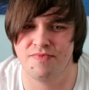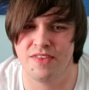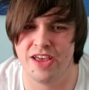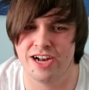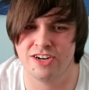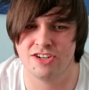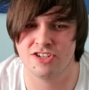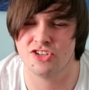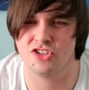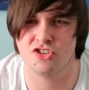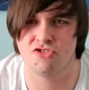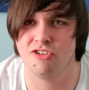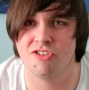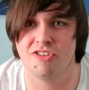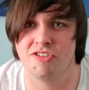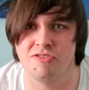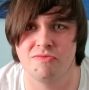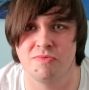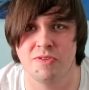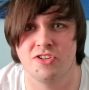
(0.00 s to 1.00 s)
I just
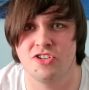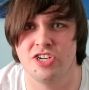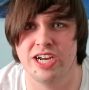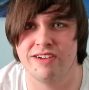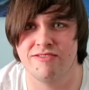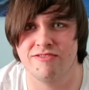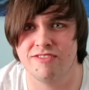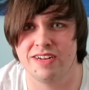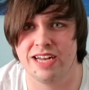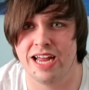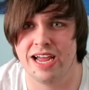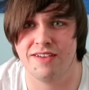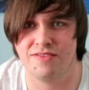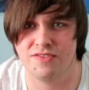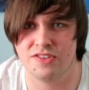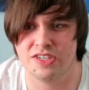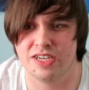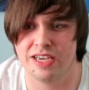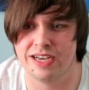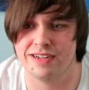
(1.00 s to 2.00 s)
struggled with general life
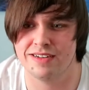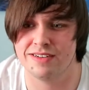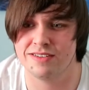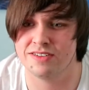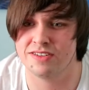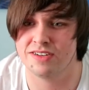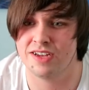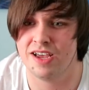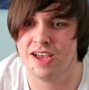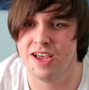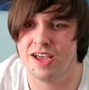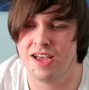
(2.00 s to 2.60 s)
skills,